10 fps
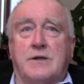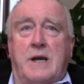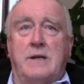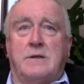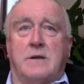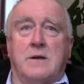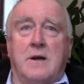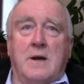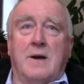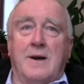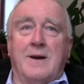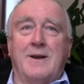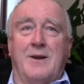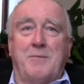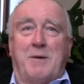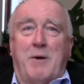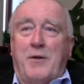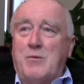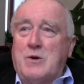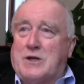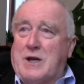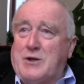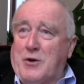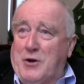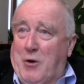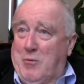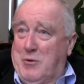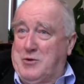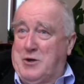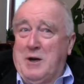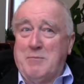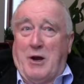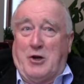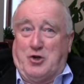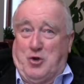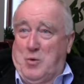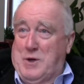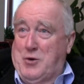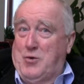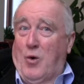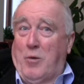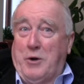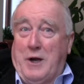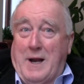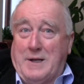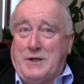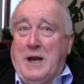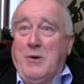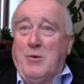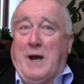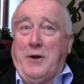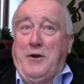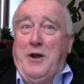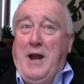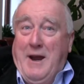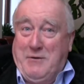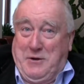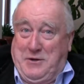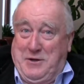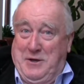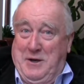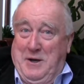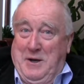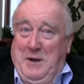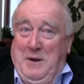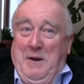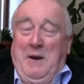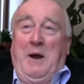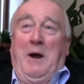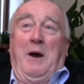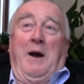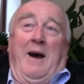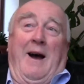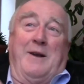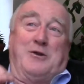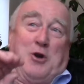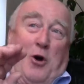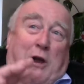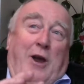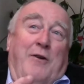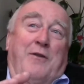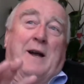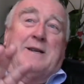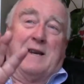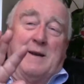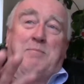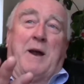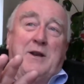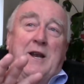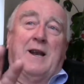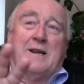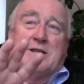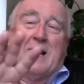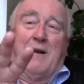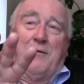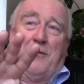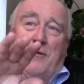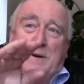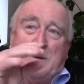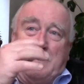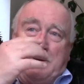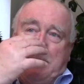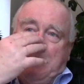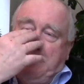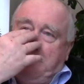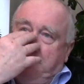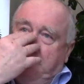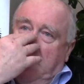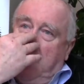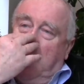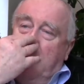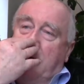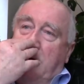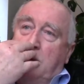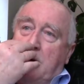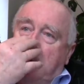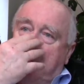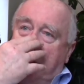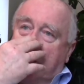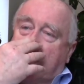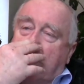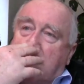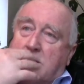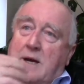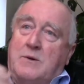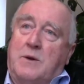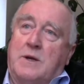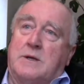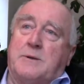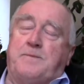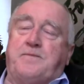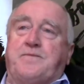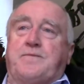the seat. You know, my mother would sit on it almost, make sure that nobody else would get near it. And talking of that, in Peniel itself, one day we had a minister that stayed with us,